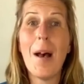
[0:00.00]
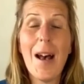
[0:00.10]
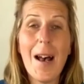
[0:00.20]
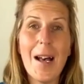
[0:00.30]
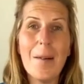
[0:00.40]

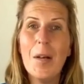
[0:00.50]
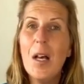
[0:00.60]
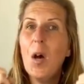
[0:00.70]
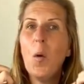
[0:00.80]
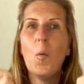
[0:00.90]
Pam
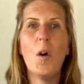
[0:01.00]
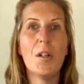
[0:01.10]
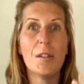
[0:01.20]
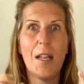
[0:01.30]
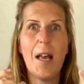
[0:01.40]

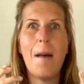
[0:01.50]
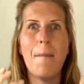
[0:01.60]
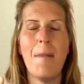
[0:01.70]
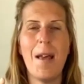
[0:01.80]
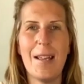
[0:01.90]
was
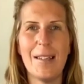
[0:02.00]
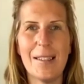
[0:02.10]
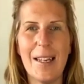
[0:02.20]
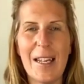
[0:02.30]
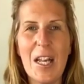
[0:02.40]

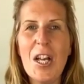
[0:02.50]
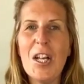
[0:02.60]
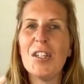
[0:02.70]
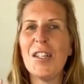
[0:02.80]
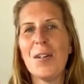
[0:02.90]
amazing.
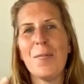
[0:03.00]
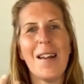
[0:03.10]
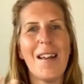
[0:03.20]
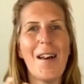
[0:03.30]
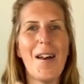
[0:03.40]
She
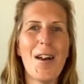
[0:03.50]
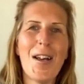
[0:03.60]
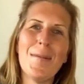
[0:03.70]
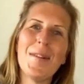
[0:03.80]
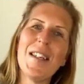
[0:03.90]
went
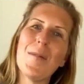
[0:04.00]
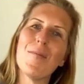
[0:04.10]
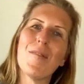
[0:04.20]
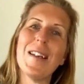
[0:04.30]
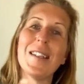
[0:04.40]
home, she
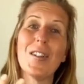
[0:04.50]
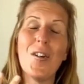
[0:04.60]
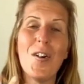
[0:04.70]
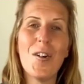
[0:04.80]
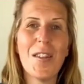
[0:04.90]
embraced
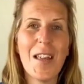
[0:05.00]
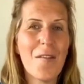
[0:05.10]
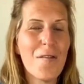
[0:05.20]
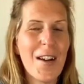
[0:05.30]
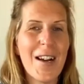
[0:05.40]
all the
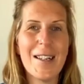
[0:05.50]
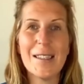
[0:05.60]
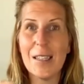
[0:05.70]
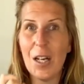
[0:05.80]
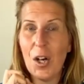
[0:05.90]

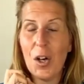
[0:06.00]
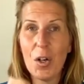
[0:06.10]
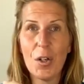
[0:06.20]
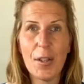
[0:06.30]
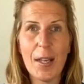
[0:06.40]
advice,
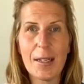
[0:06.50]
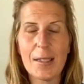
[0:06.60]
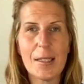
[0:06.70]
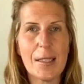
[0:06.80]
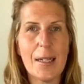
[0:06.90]
all the
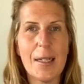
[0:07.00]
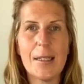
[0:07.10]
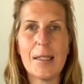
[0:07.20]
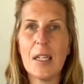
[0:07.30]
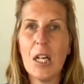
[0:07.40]

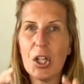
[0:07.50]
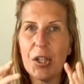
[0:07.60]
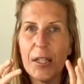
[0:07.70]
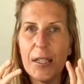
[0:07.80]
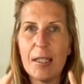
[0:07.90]
exercises,
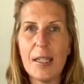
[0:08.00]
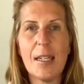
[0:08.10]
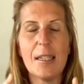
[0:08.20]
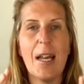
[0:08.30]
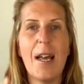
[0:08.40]
she
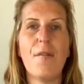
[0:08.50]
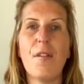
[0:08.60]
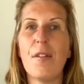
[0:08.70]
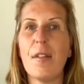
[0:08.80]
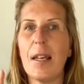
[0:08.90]
did
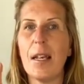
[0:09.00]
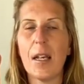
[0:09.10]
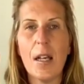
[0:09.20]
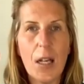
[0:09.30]
everything